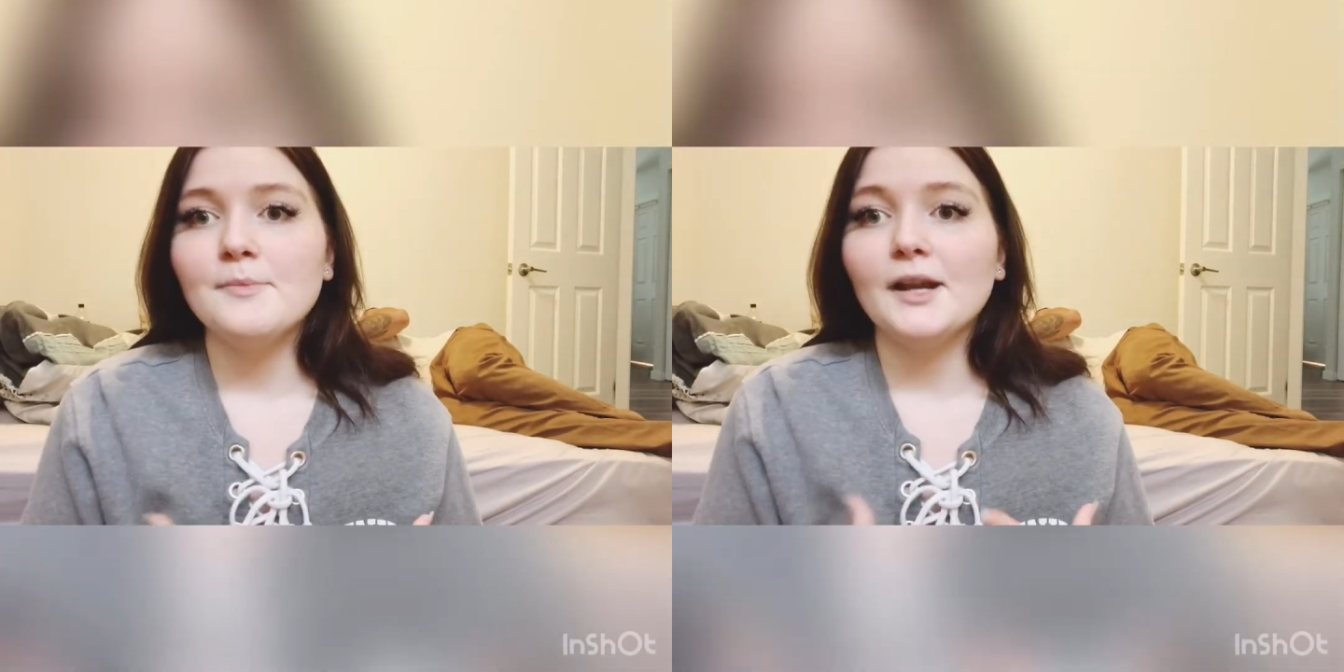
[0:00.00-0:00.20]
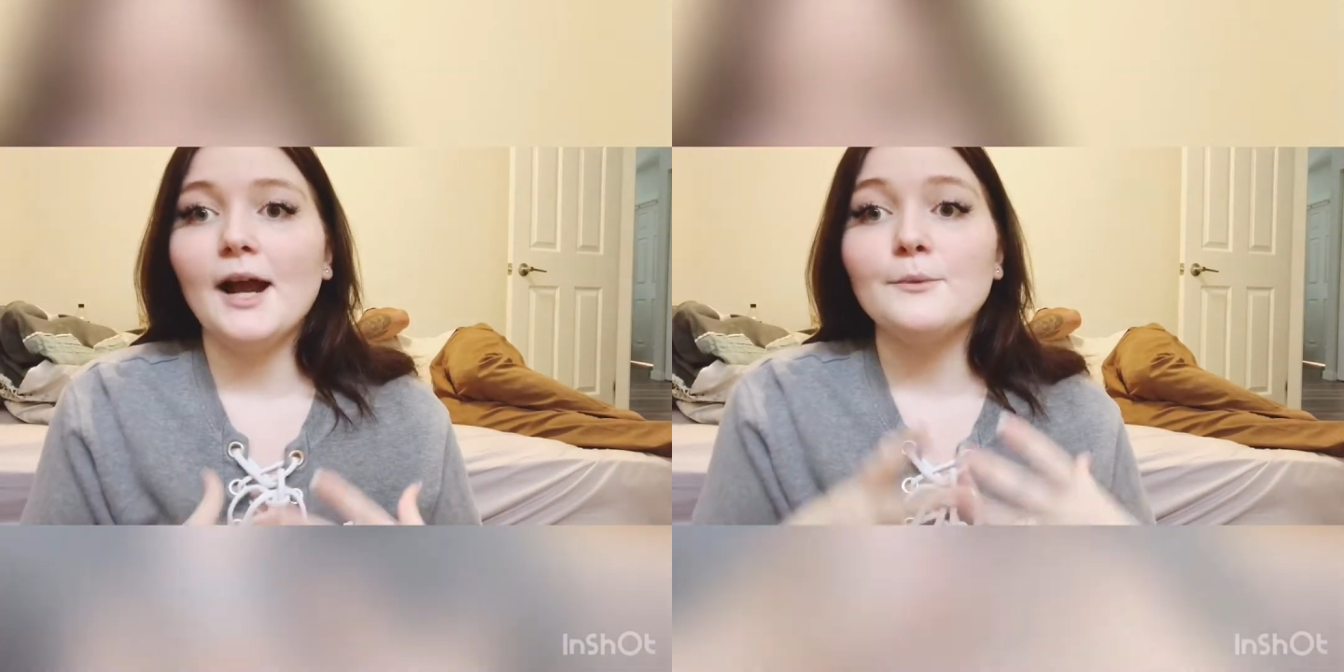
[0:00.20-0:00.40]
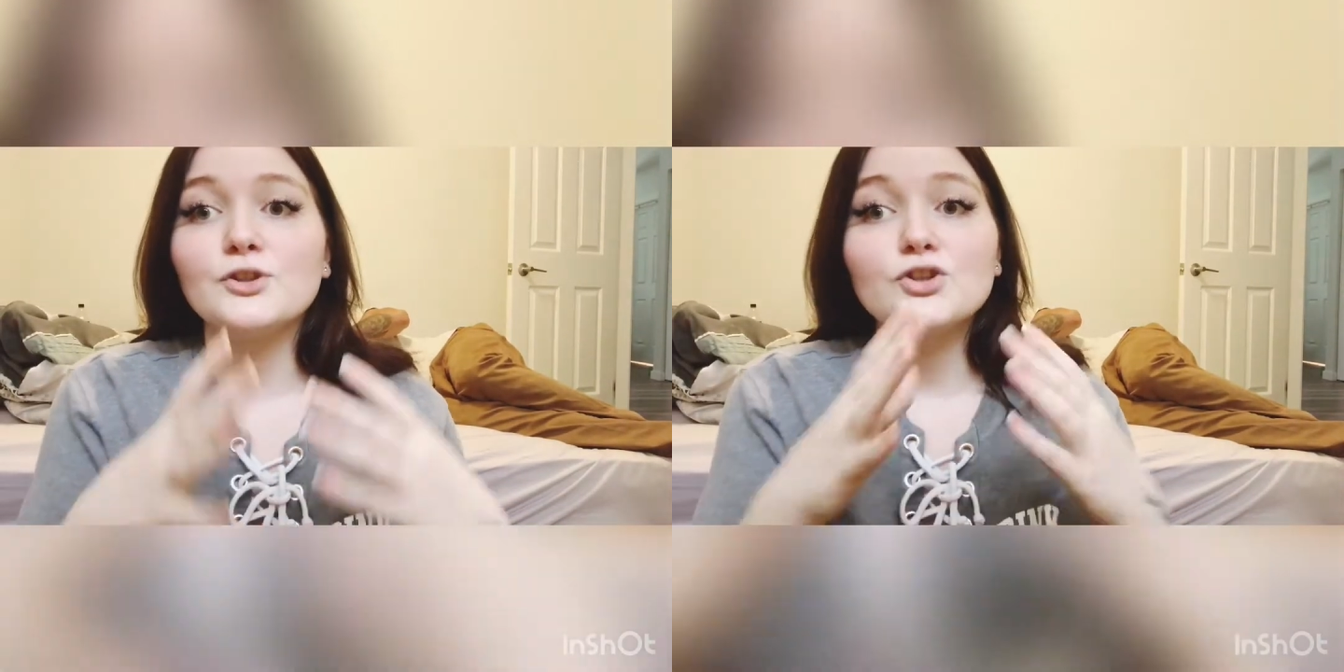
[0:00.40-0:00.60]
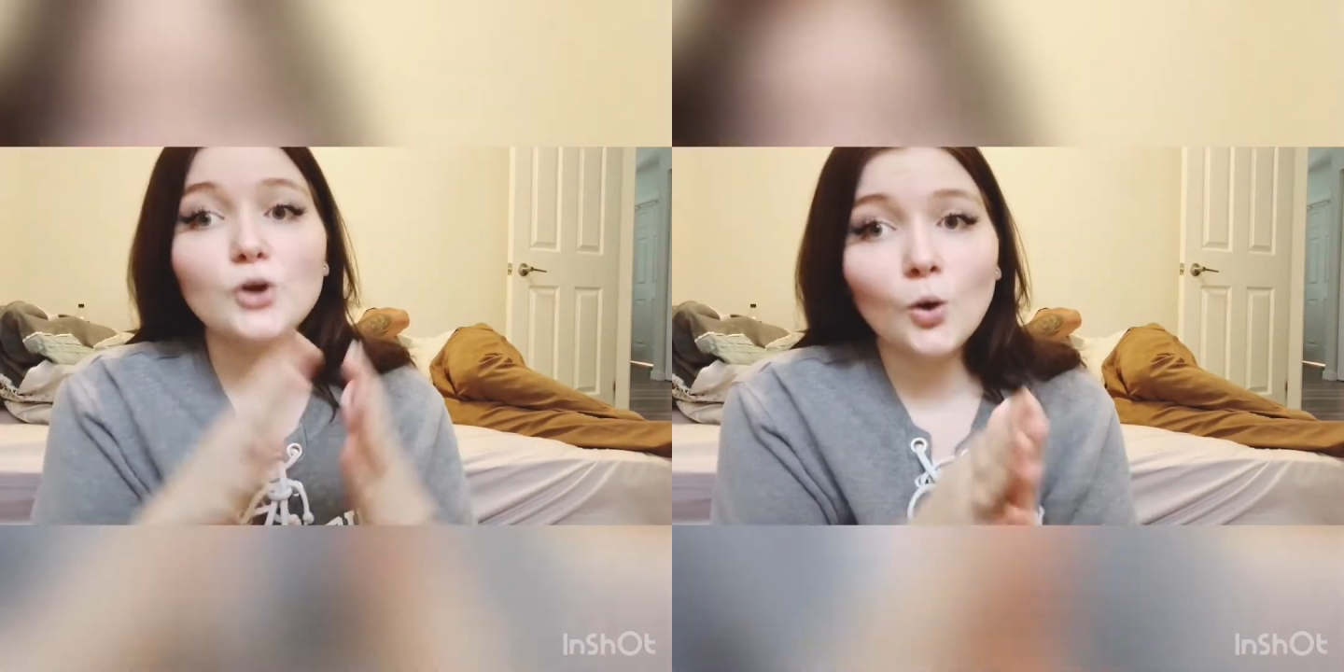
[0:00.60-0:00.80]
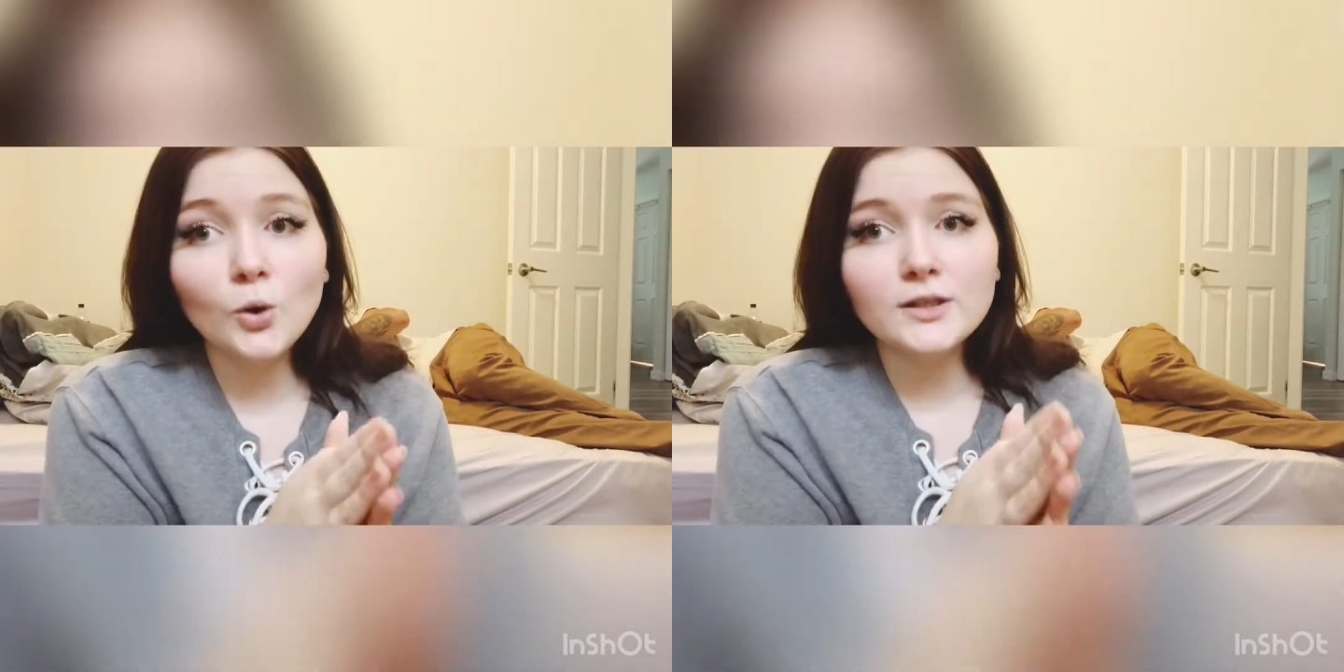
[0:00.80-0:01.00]
but I was
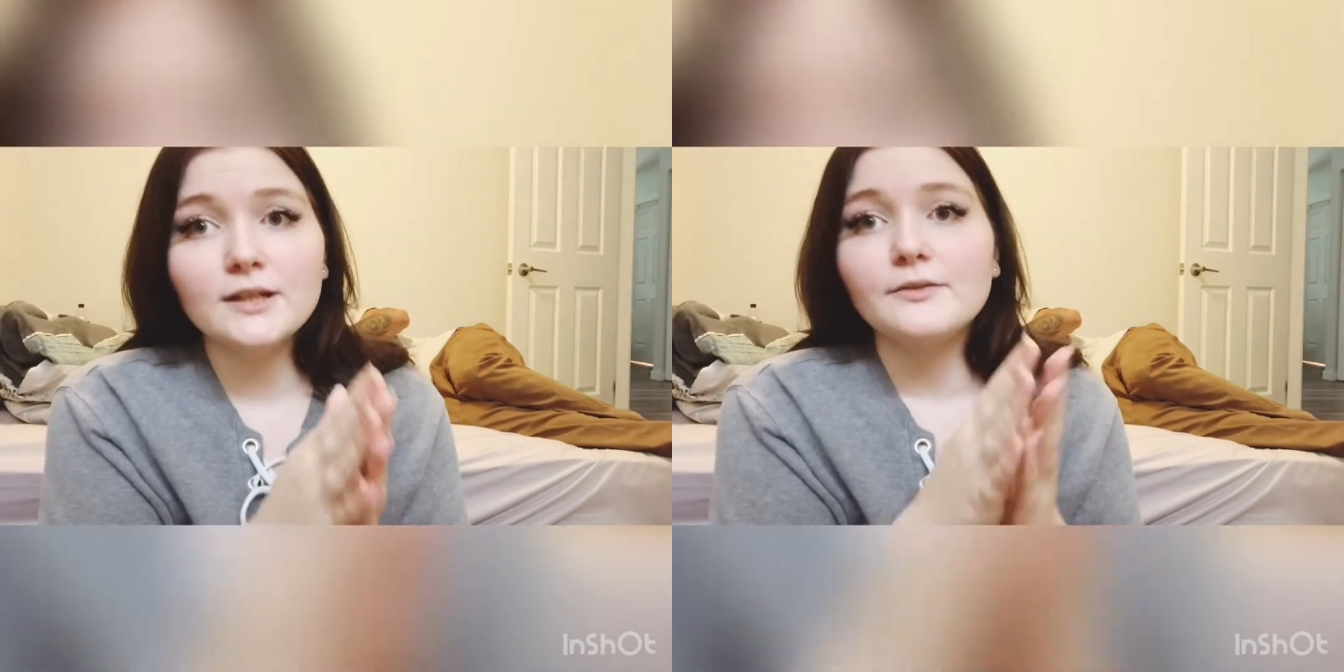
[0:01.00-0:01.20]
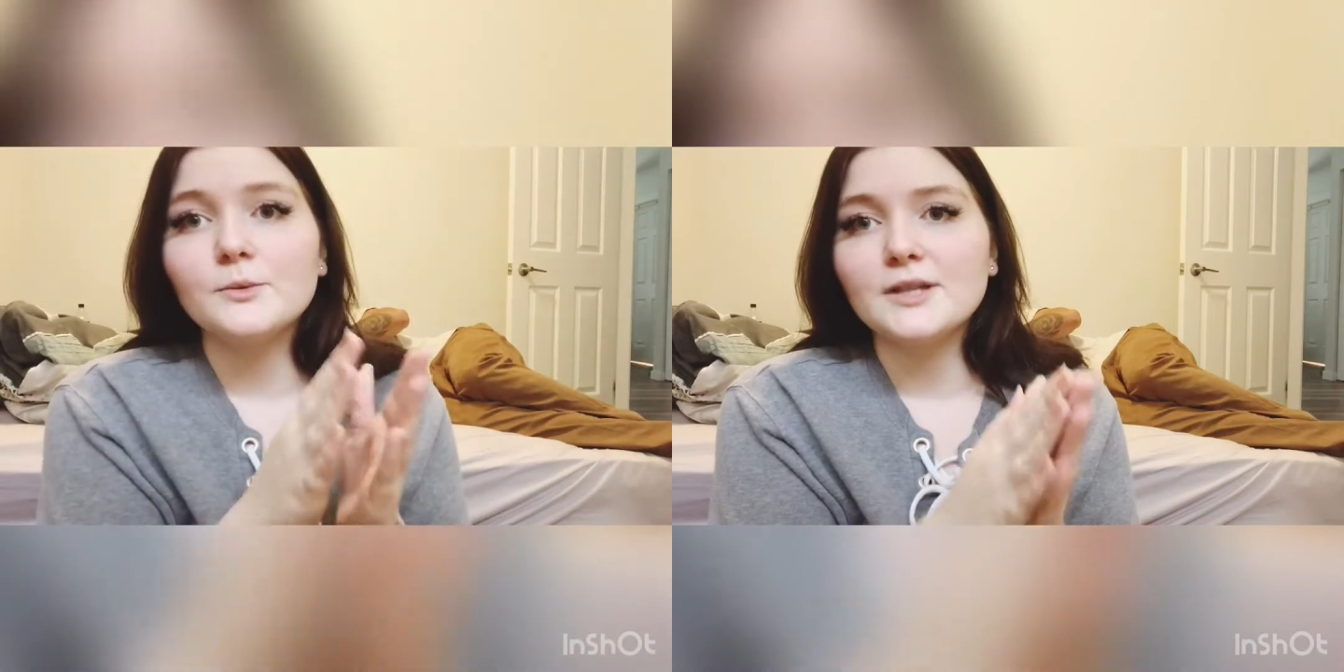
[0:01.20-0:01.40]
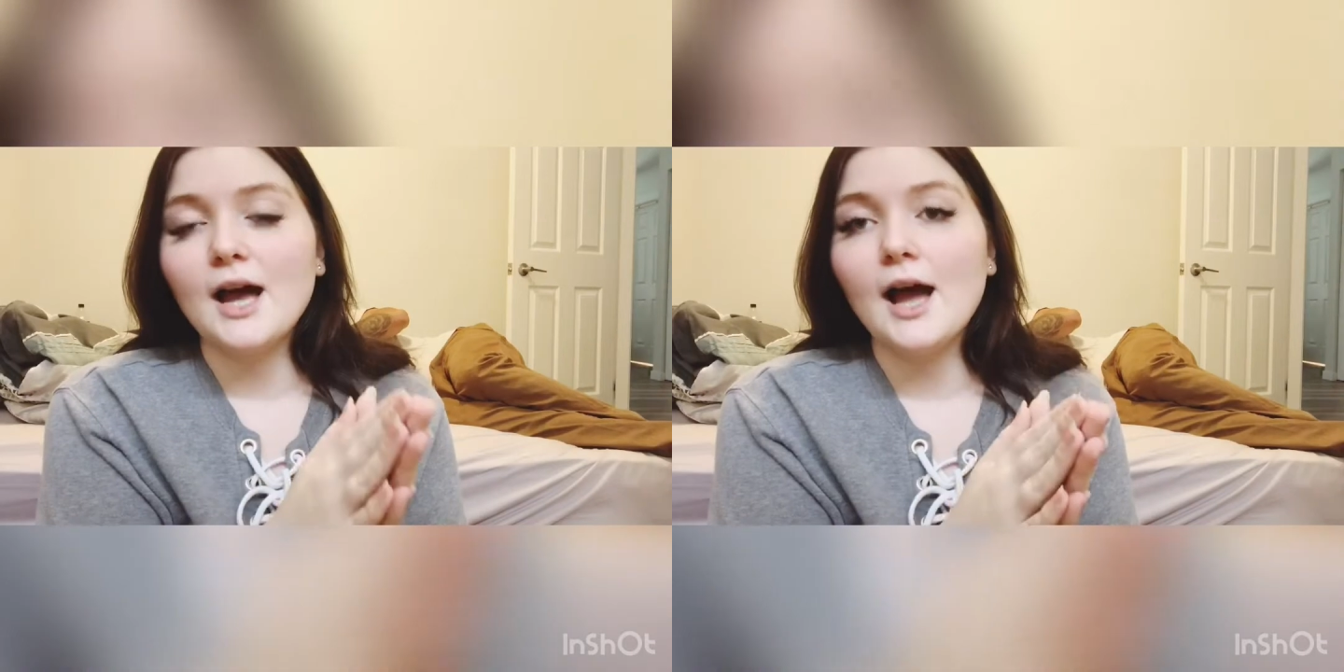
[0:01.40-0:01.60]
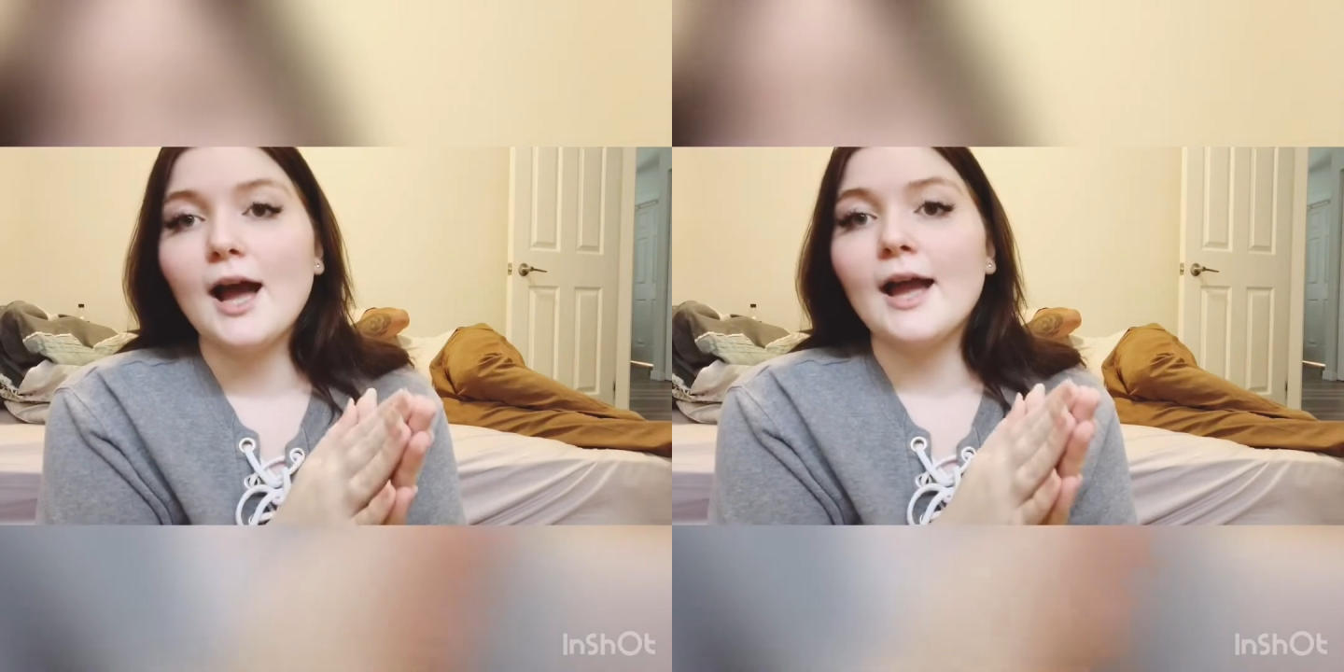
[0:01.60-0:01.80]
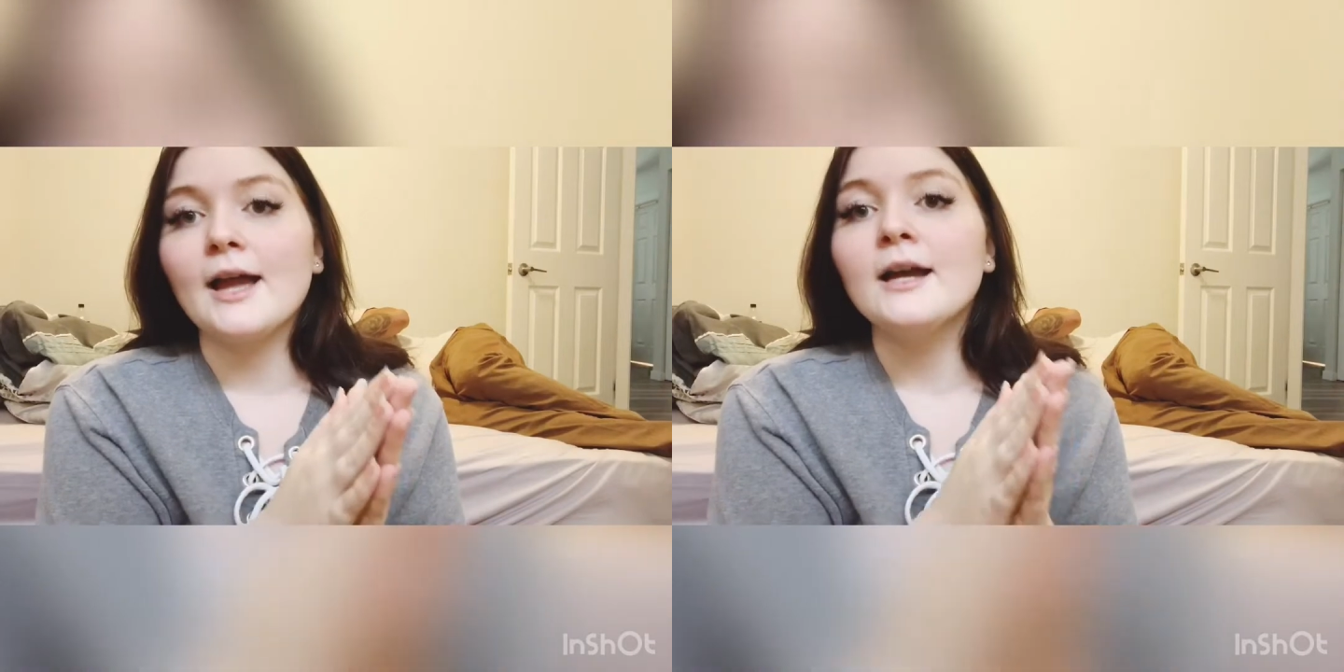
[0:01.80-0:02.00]
told that if it was
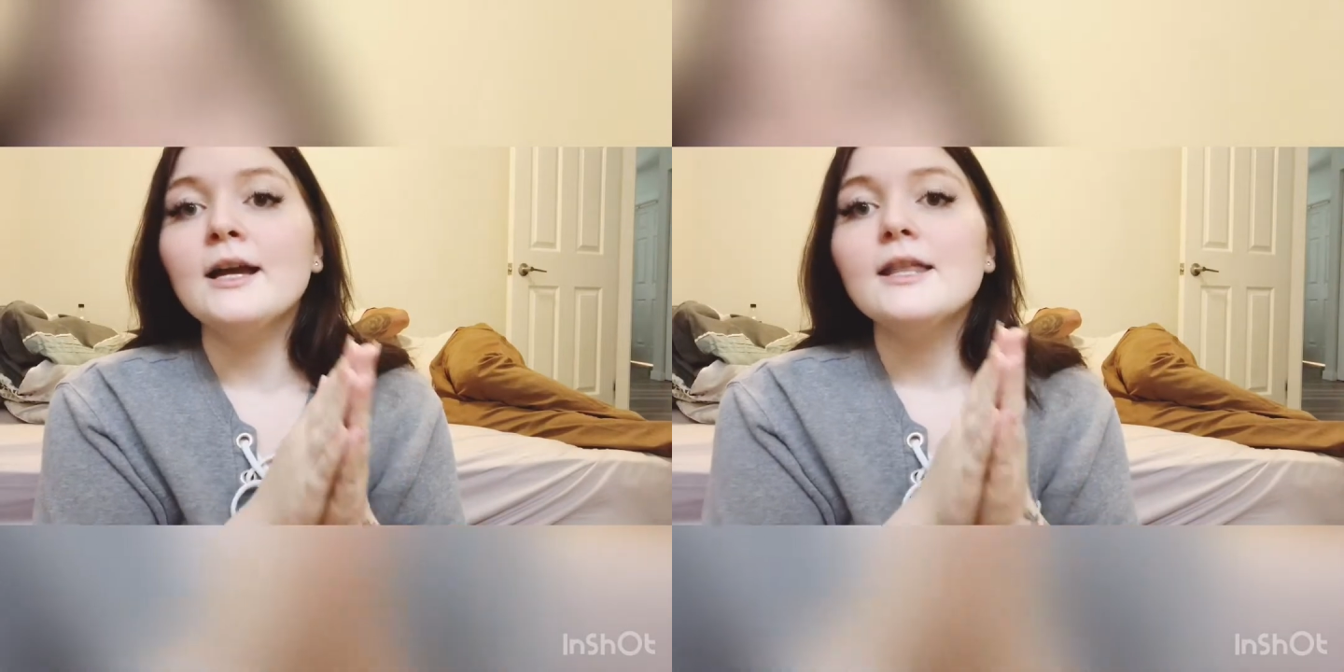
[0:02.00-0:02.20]
high,